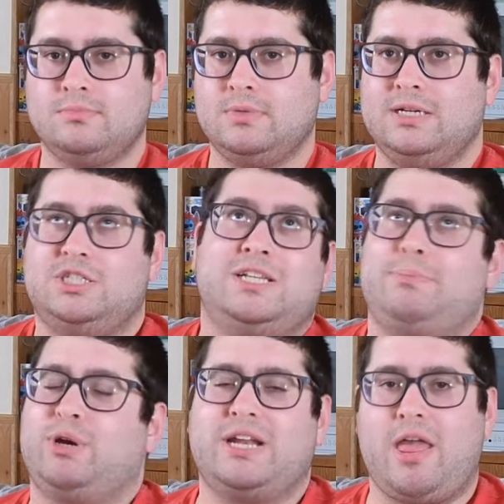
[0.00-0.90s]
She's not
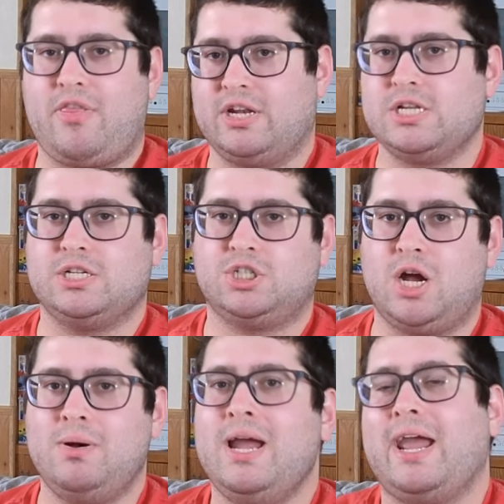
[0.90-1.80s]
bringing anything to this show.
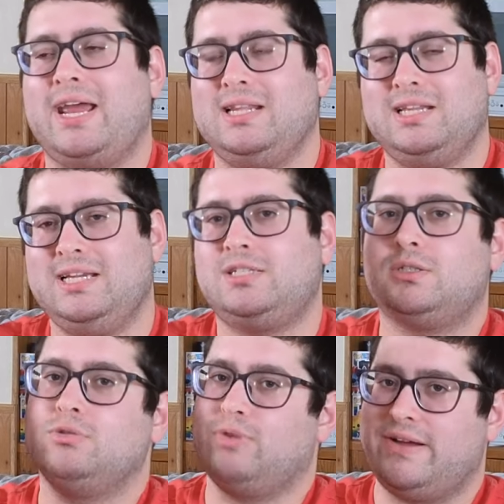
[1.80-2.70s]
At least
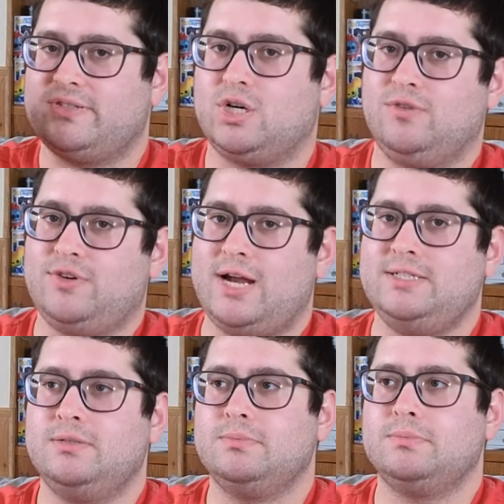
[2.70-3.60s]
Rafe's girlfriend
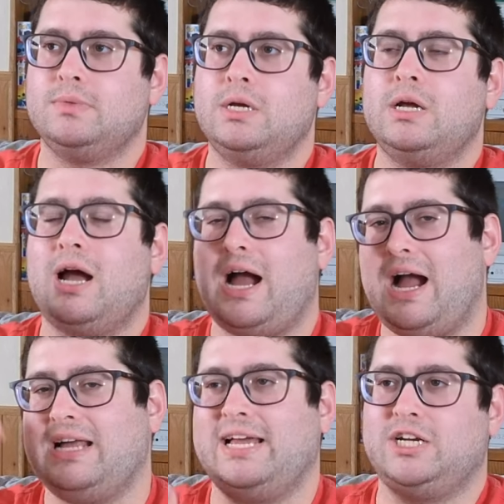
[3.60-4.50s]

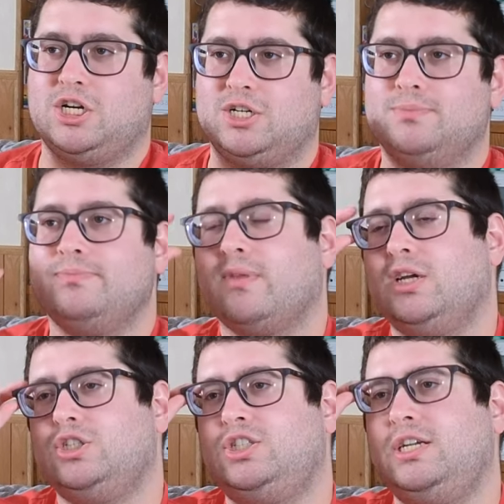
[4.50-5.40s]
I like her.
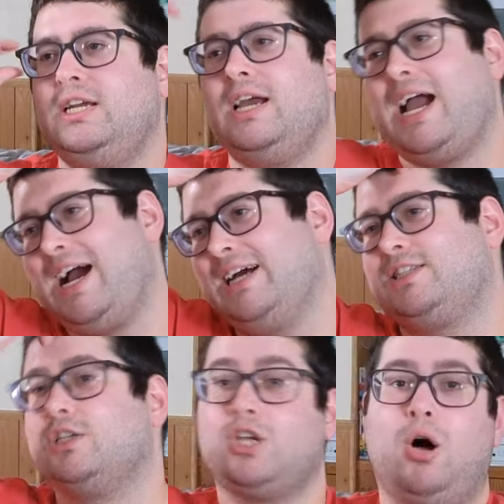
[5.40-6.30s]
She has a
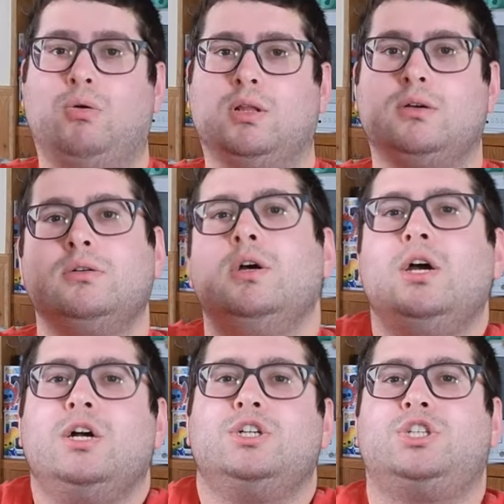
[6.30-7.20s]
soul.
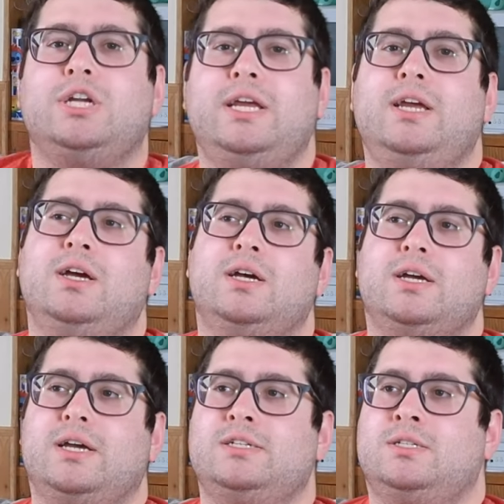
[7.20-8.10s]
She
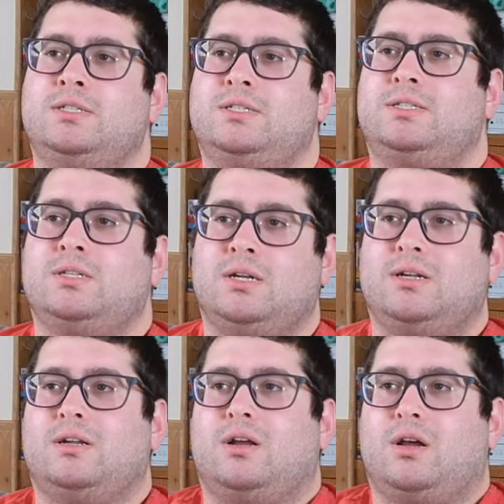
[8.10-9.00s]
is
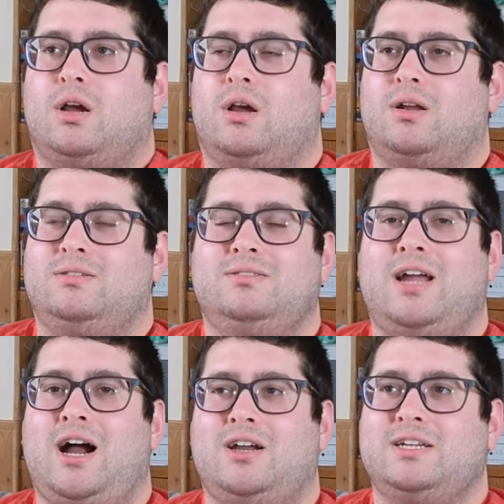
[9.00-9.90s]

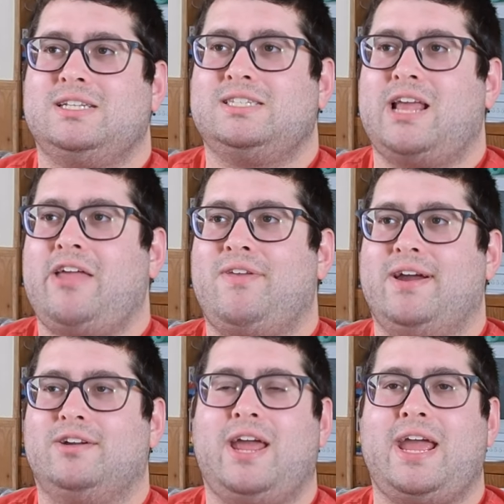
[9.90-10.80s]
not going to stay there
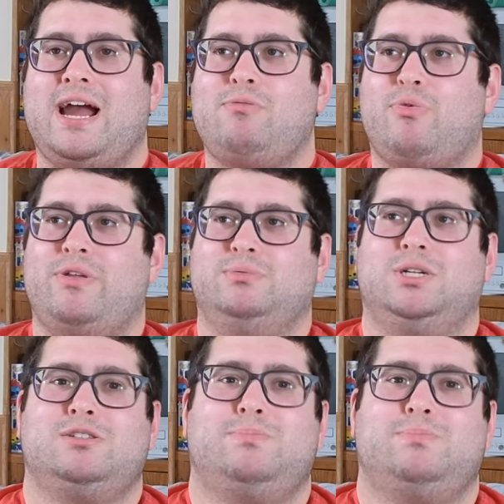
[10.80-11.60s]
and hang out with them just